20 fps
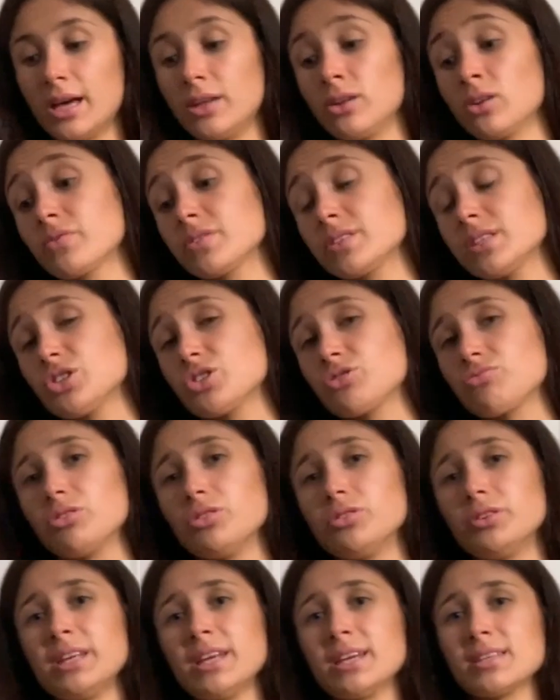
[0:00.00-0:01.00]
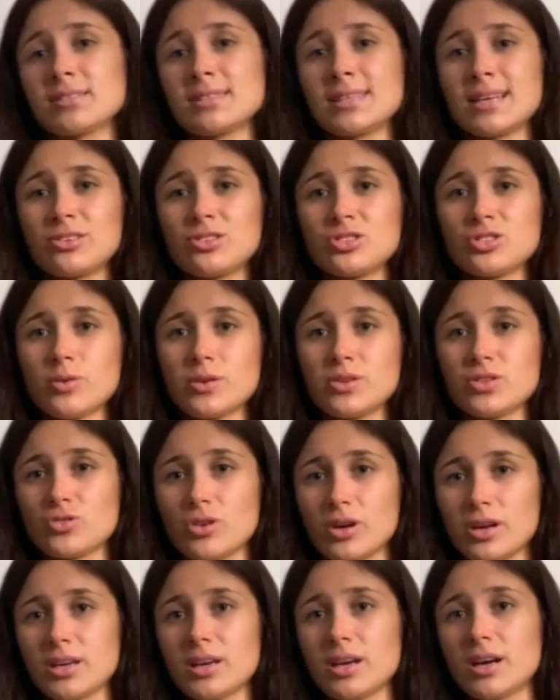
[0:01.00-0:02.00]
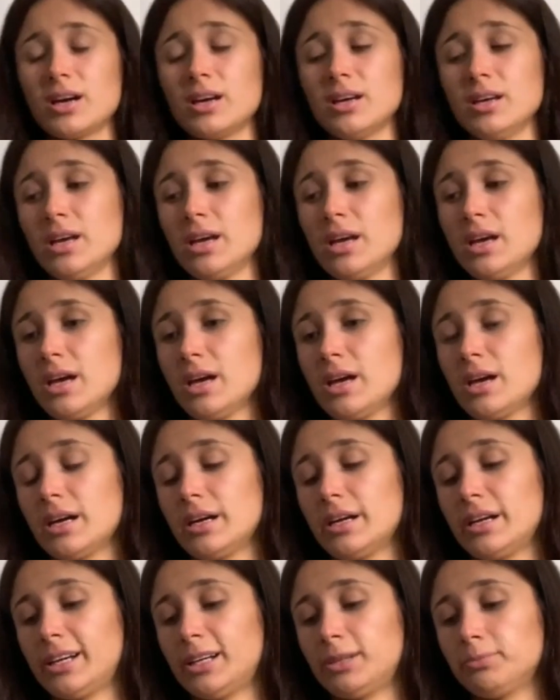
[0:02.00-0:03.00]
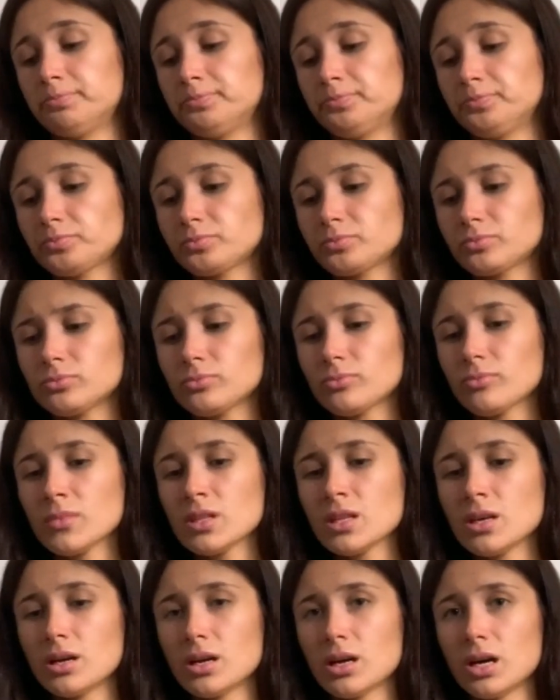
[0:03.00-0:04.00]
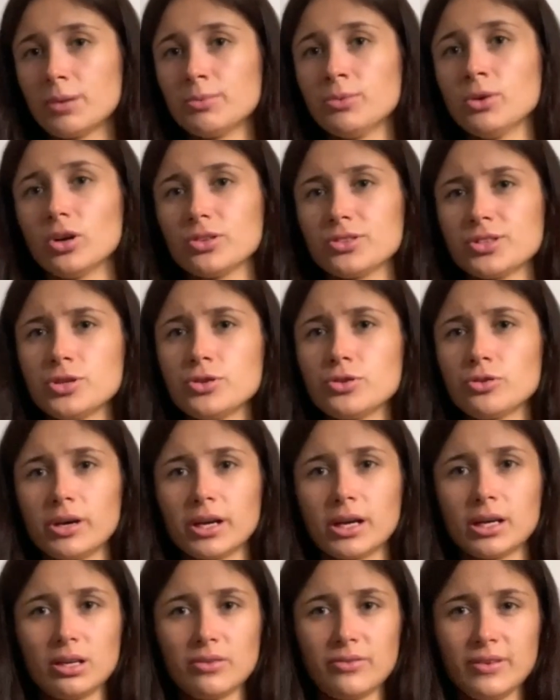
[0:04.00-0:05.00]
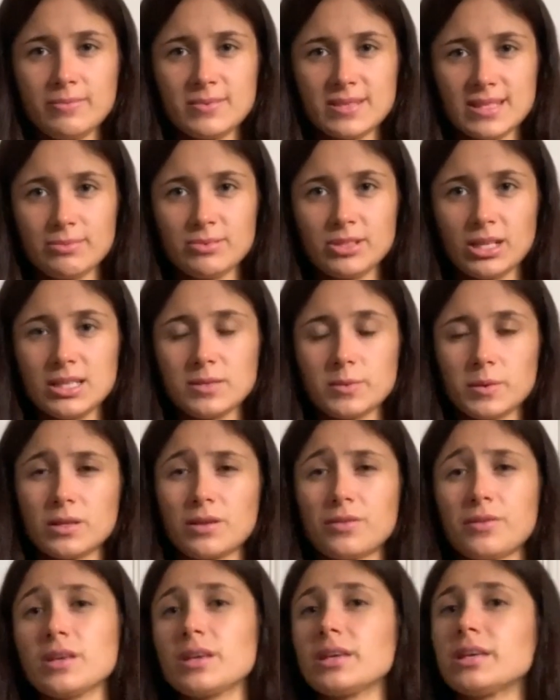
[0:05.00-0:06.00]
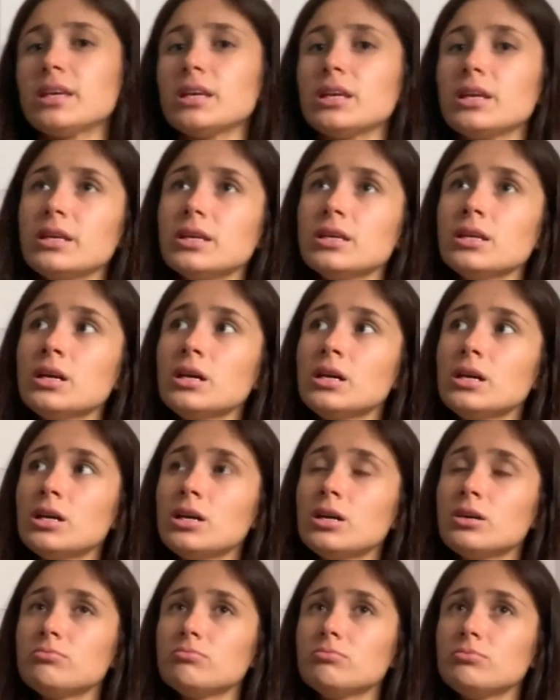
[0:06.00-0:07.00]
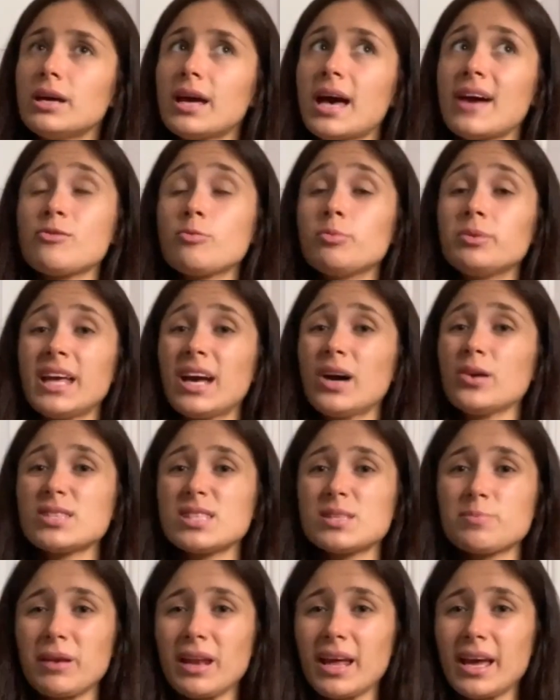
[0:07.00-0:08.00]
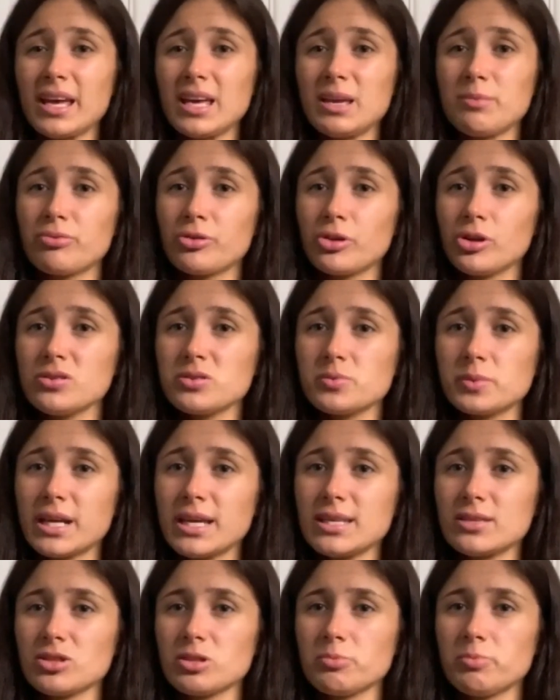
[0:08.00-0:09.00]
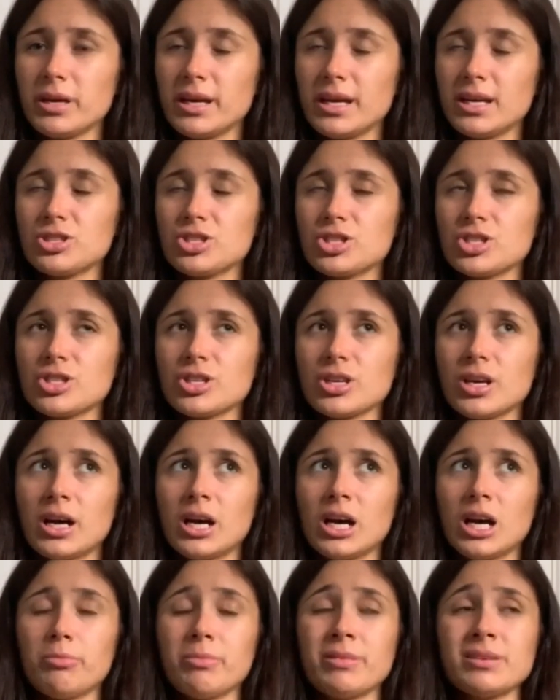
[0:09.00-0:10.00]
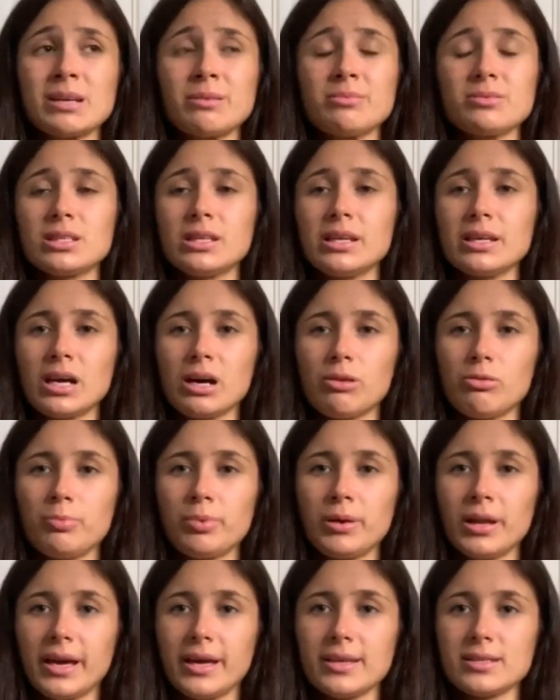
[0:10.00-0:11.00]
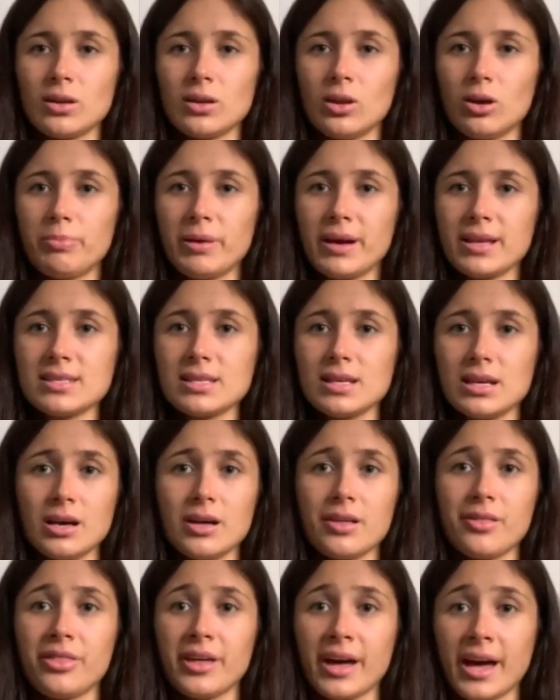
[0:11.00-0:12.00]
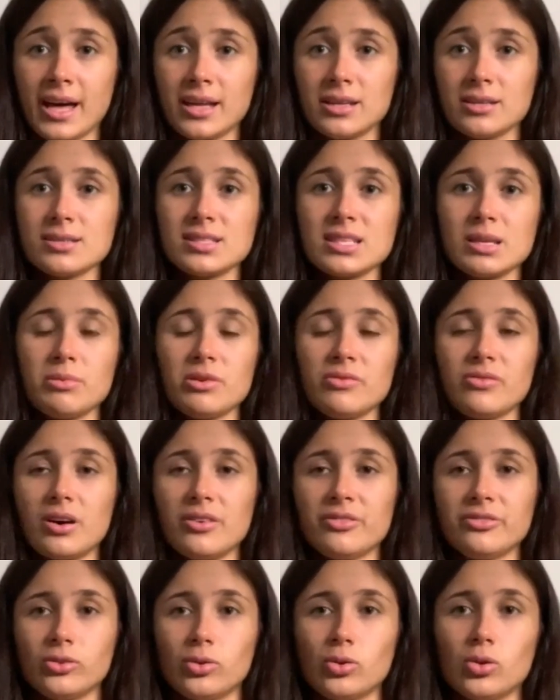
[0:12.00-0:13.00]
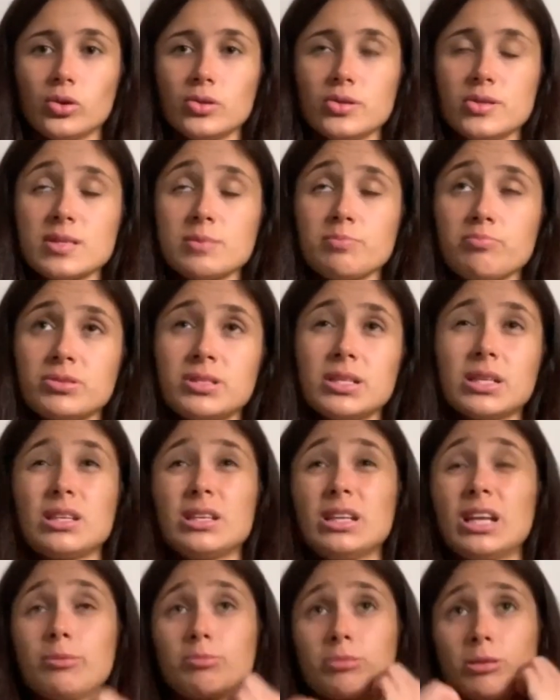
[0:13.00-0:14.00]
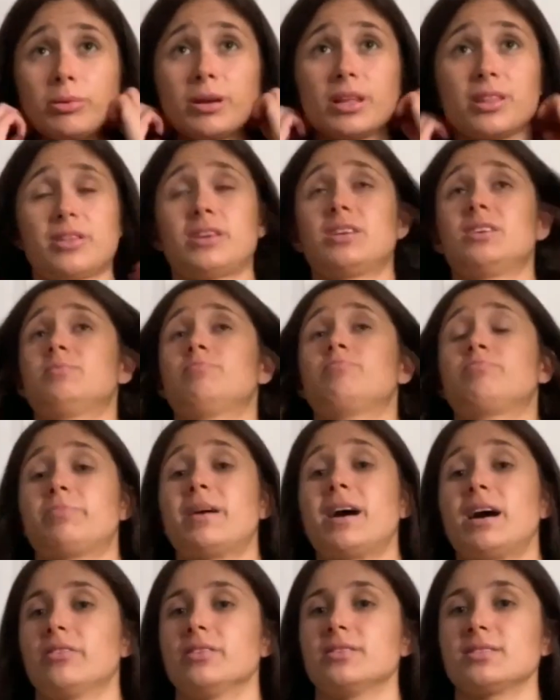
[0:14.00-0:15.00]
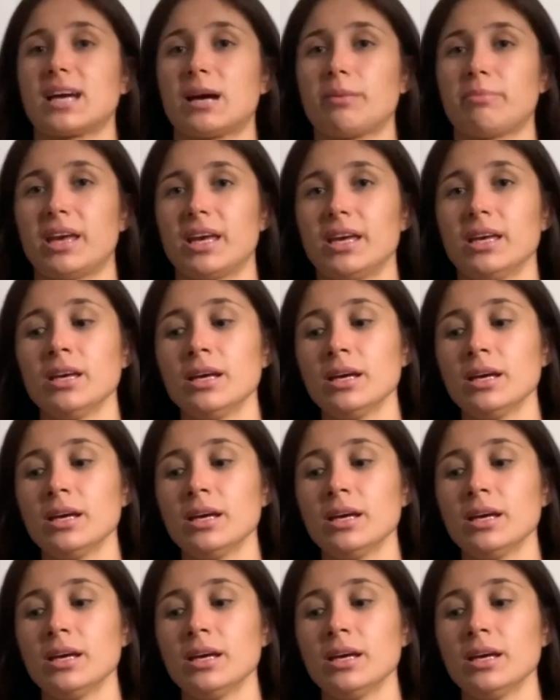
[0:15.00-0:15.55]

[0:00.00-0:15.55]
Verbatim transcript: And obviously Giroud, he is a second choice striker. Um, I'm not too critical of him sometimes because I think he, everybody else's play improves when he's on the pitch. Um, he's able to link up with players a lot better than some of our forwards, particularly I probably think better than Tammy.